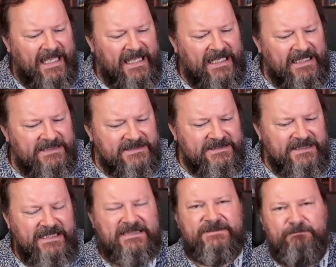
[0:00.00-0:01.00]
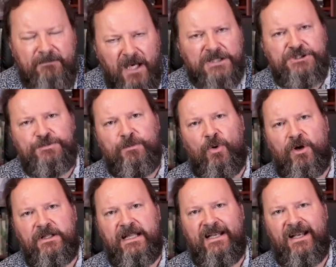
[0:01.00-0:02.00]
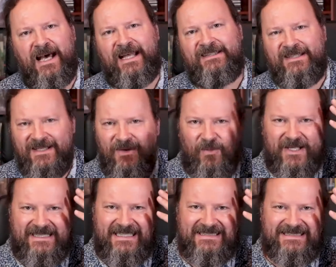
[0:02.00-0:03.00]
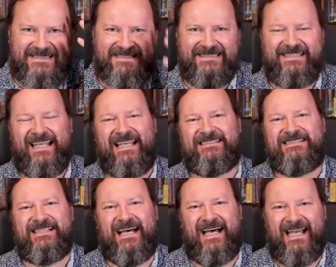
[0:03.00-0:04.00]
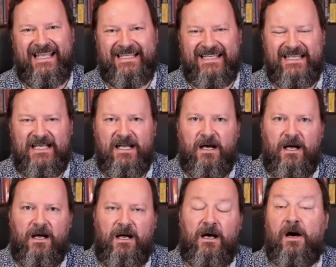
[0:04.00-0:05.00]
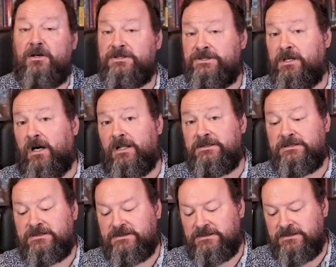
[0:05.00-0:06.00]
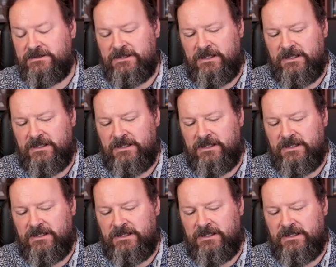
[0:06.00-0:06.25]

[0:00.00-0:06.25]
it is much more than not what is inside our skulls.